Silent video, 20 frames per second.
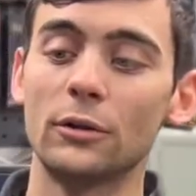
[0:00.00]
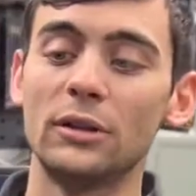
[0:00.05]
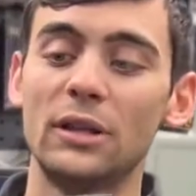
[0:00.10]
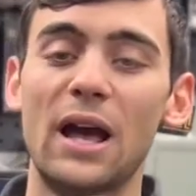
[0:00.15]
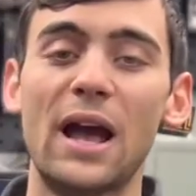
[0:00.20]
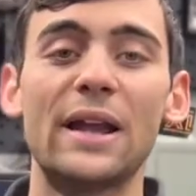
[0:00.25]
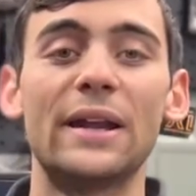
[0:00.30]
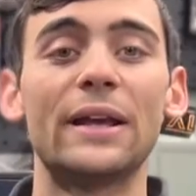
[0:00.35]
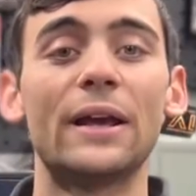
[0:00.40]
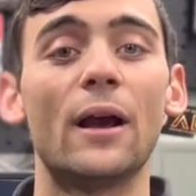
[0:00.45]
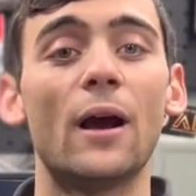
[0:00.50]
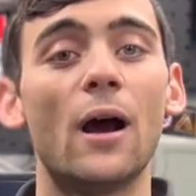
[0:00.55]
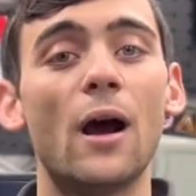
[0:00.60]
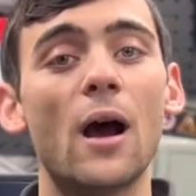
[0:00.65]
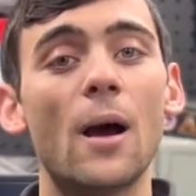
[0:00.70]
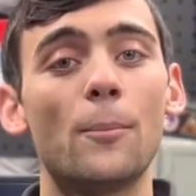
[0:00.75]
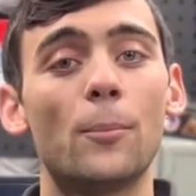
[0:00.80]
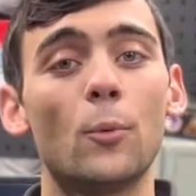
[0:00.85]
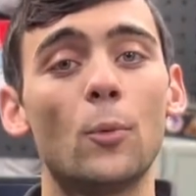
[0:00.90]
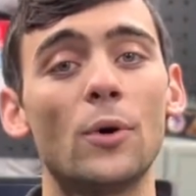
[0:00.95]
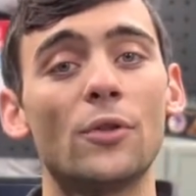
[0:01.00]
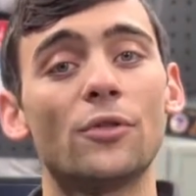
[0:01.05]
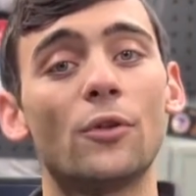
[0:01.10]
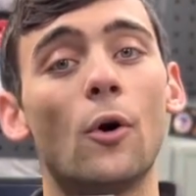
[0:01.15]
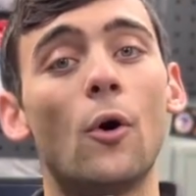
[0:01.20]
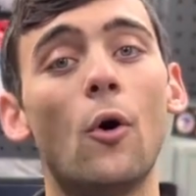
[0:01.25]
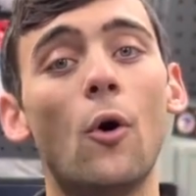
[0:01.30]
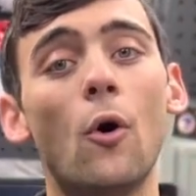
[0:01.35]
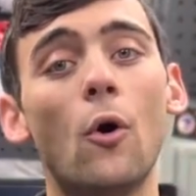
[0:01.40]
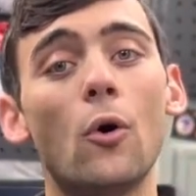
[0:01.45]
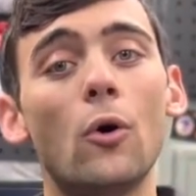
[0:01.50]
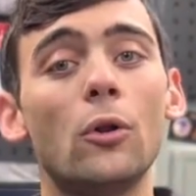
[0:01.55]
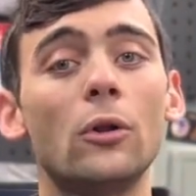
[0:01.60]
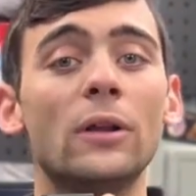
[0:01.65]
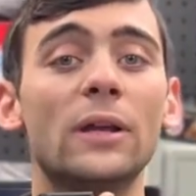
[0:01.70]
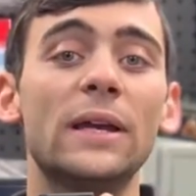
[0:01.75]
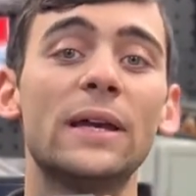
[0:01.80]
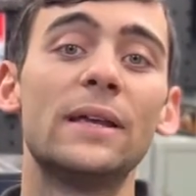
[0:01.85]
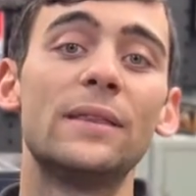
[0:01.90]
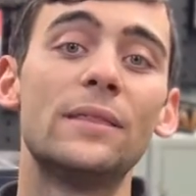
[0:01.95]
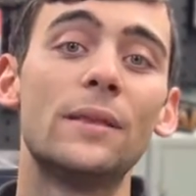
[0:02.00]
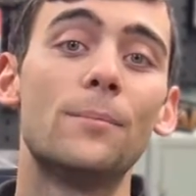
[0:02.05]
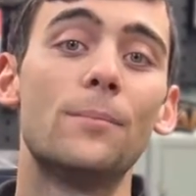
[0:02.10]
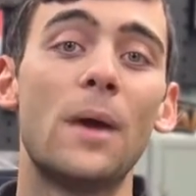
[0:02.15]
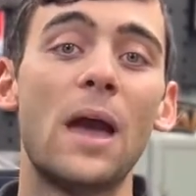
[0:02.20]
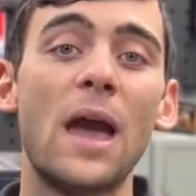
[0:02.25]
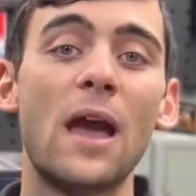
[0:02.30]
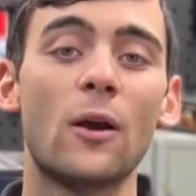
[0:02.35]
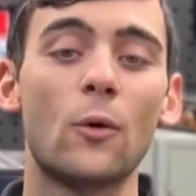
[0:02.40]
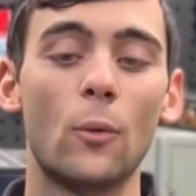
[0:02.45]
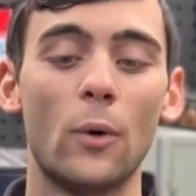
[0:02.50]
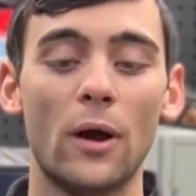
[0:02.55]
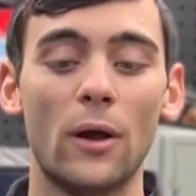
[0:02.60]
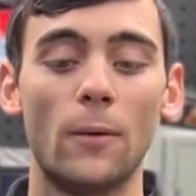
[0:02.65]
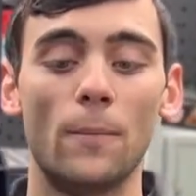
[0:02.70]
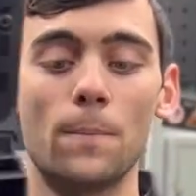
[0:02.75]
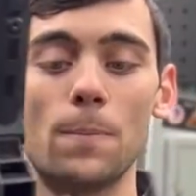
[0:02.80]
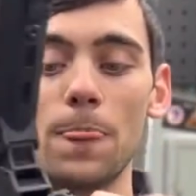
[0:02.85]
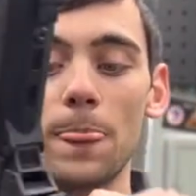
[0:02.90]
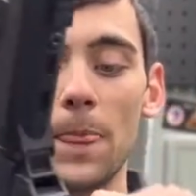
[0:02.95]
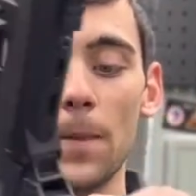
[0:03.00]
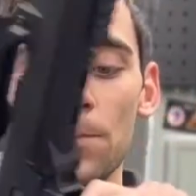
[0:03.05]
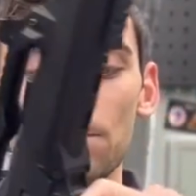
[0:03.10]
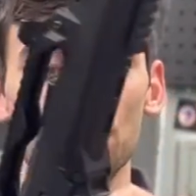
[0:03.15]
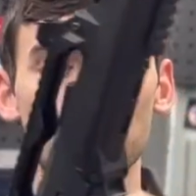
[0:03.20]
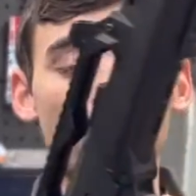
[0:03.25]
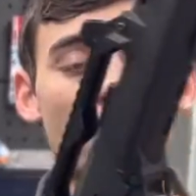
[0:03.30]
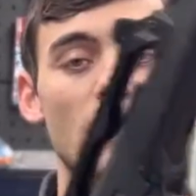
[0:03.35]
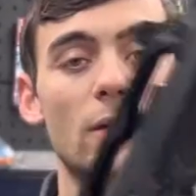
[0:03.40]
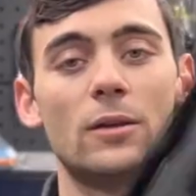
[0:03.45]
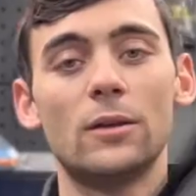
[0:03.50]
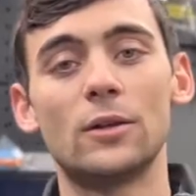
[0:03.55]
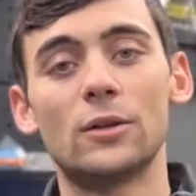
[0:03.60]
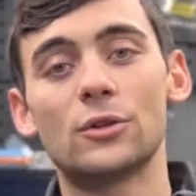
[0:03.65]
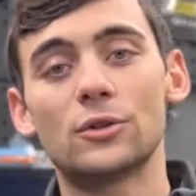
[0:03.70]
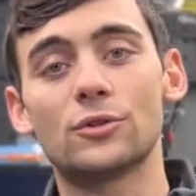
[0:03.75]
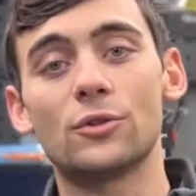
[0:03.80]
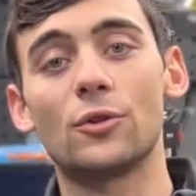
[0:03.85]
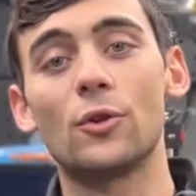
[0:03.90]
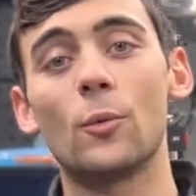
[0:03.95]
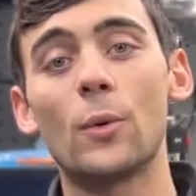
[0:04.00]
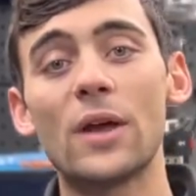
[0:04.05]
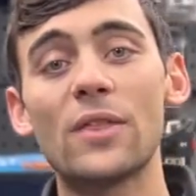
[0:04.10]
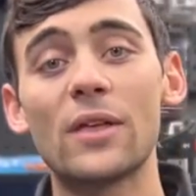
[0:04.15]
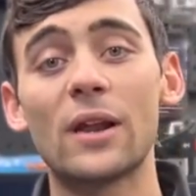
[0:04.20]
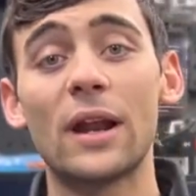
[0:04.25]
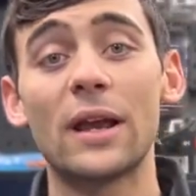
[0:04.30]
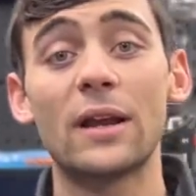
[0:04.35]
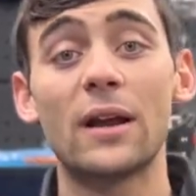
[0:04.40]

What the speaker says: lining up with the hole in the Magwell. So the way that I